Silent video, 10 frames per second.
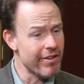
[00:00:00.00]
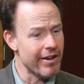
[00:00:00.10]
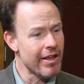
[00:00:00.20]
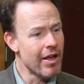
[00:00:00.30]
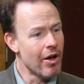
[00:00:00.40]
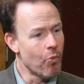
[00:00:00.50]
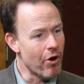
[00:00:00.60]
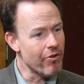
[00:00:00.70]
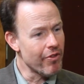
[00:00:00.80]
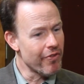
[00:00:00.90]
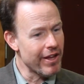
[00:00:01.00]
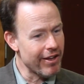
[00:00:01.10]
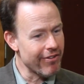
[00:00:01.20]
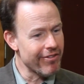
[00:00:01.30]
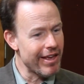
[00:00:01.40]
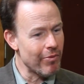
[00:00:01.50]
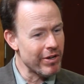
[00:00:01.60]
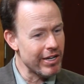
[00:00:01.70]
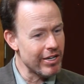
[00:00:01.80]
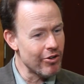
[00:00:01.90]
and what are the things that we
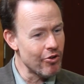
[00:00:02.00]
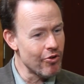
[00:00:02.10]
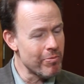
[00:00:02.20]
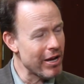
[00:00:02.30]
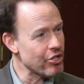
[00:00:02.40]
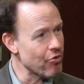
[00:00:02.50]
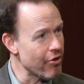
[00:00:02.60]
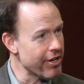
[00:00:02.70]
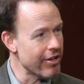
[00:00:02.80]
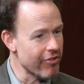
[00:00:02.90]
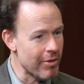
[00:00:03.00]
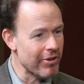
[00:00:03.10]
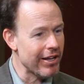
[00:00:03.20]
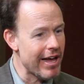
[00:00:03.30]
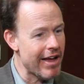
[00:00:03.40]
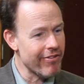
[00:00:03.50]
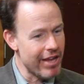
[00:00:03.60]
need to do to make sure our kids come to class